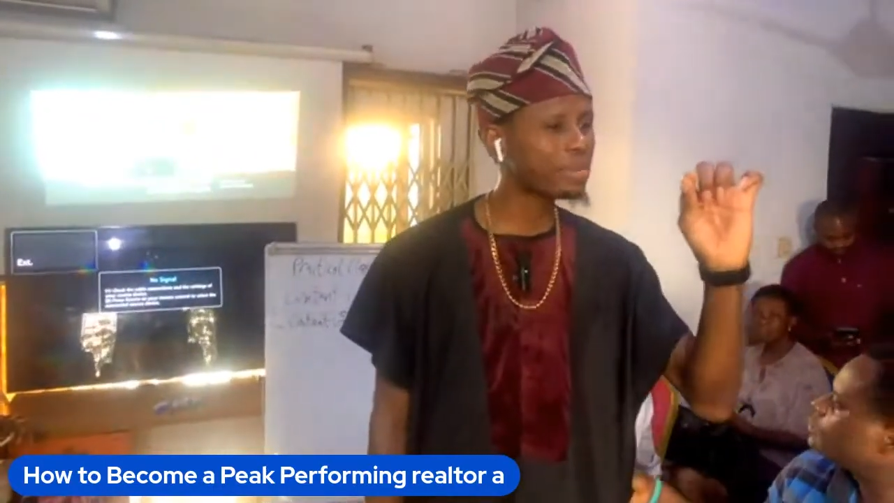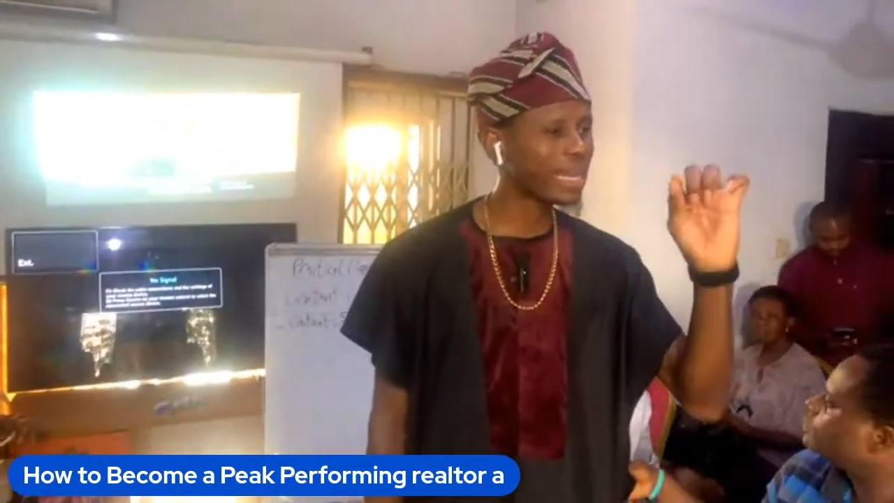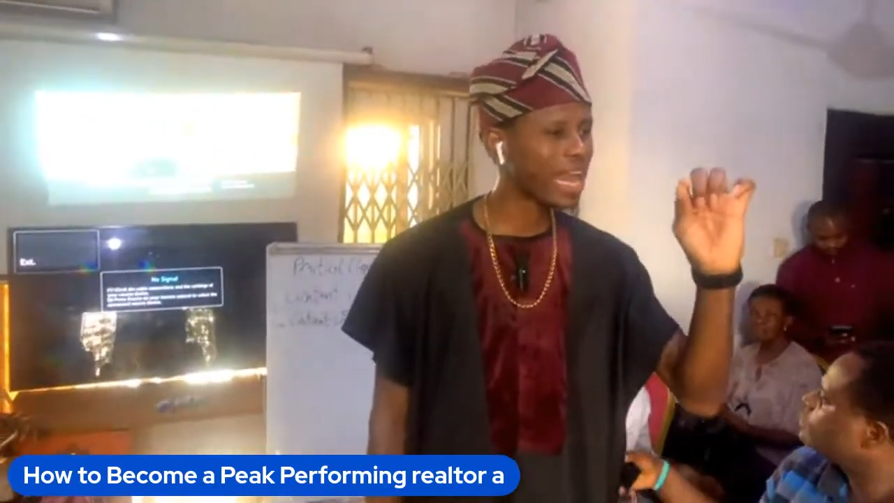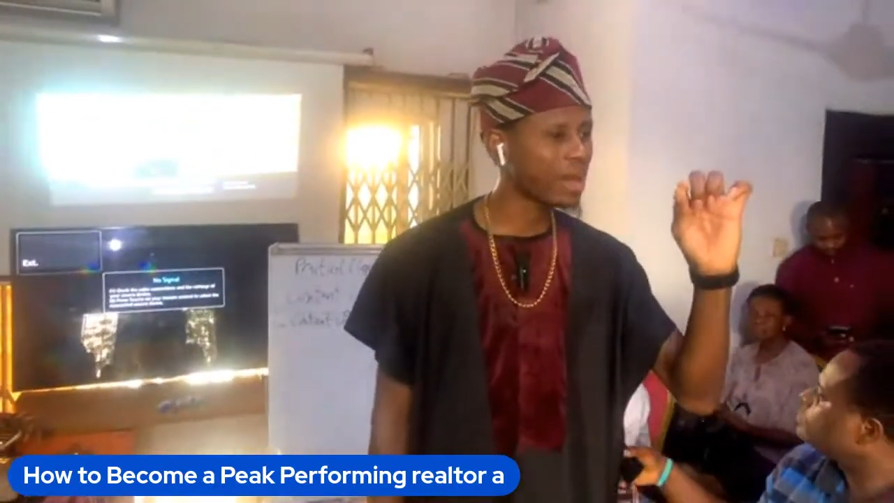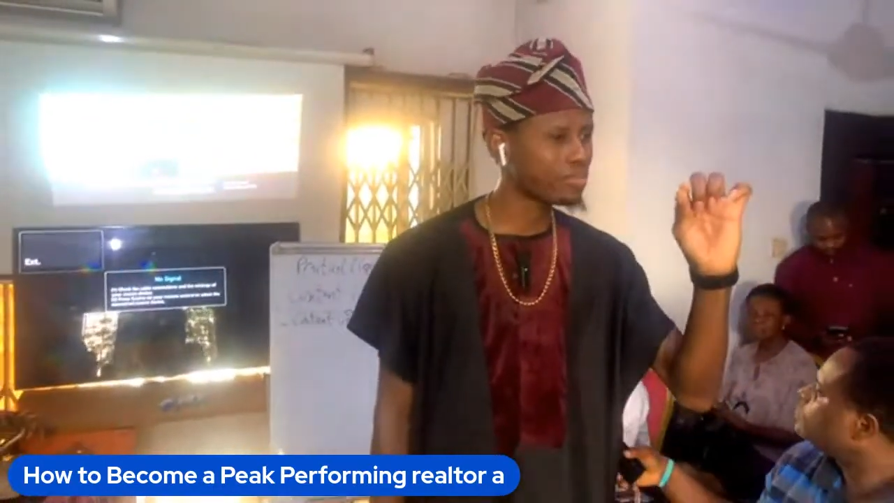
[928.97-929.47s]

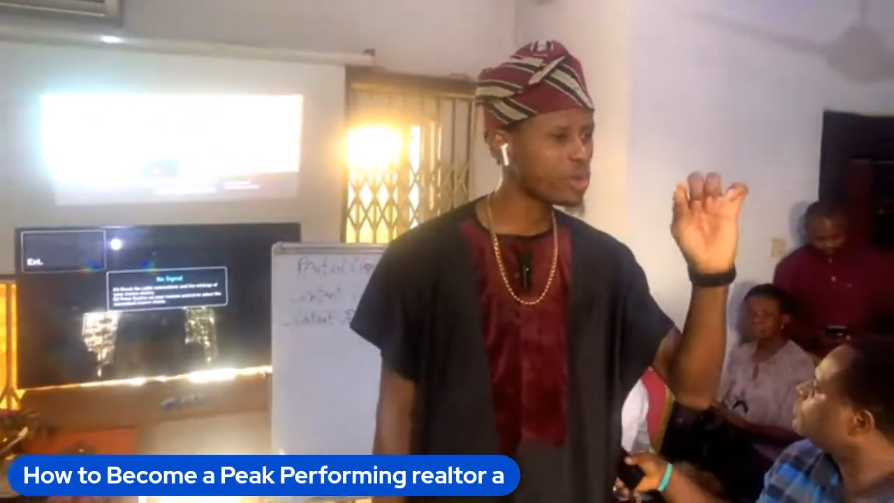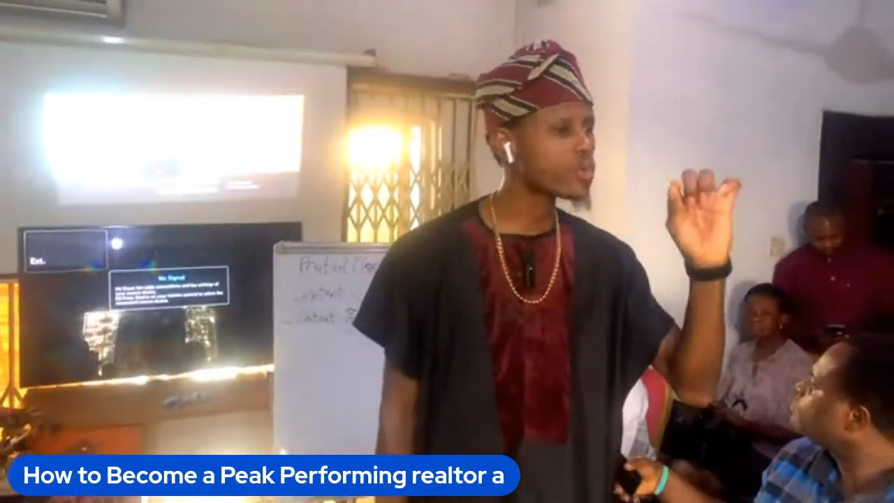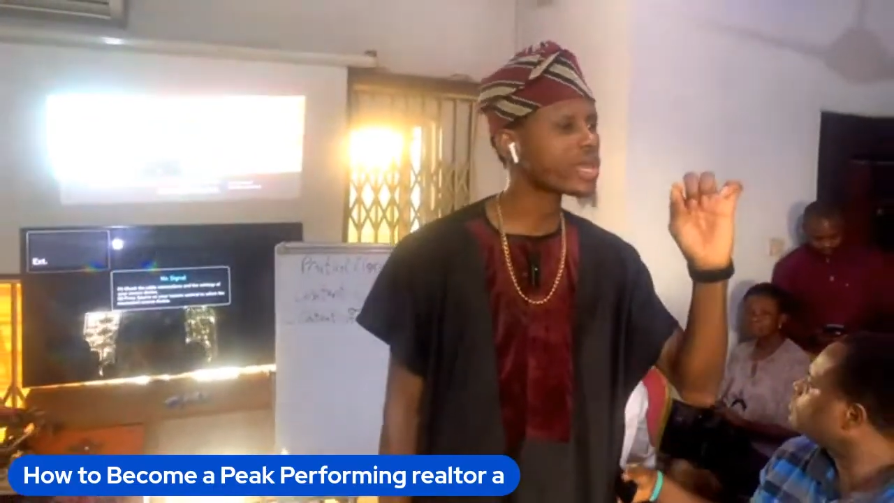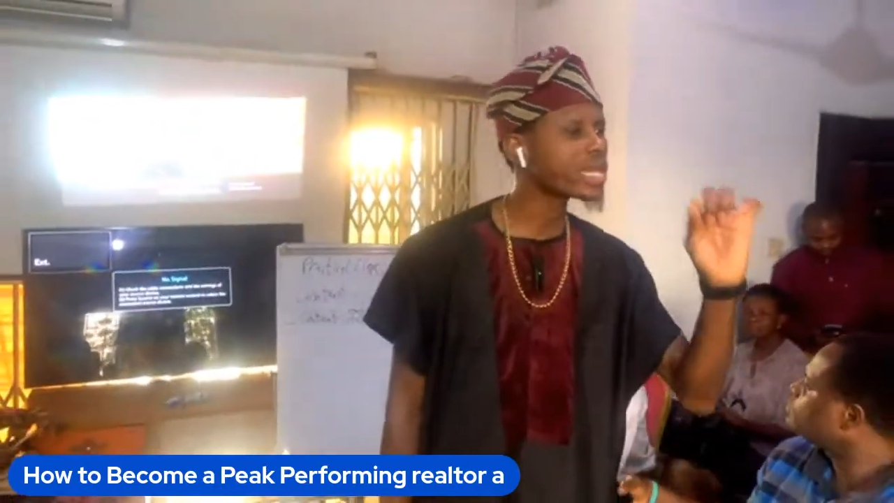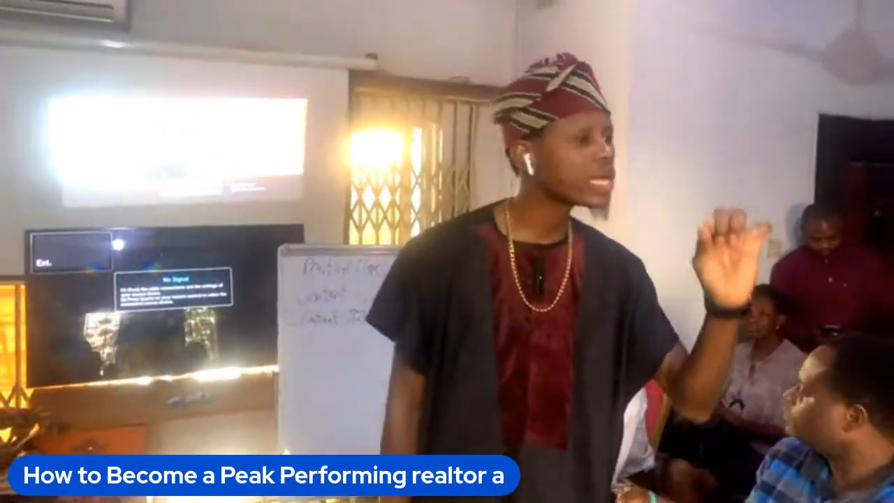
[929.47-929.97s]
alarm
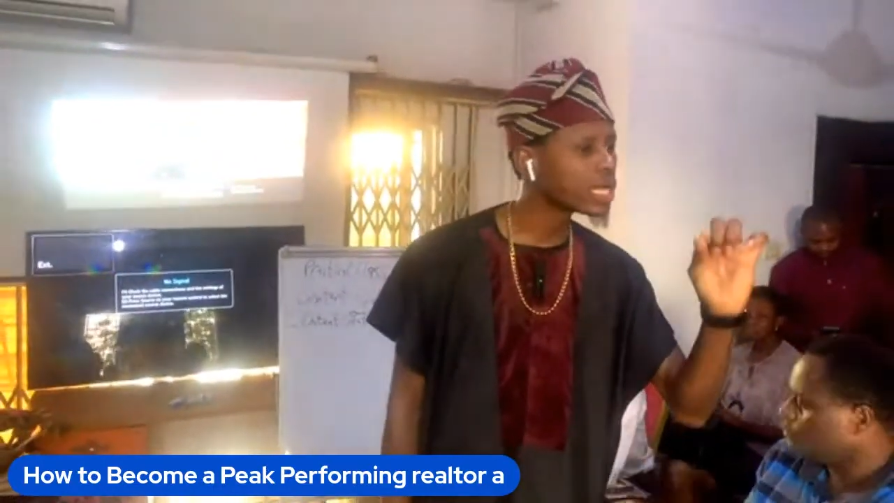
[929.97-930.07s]
ring,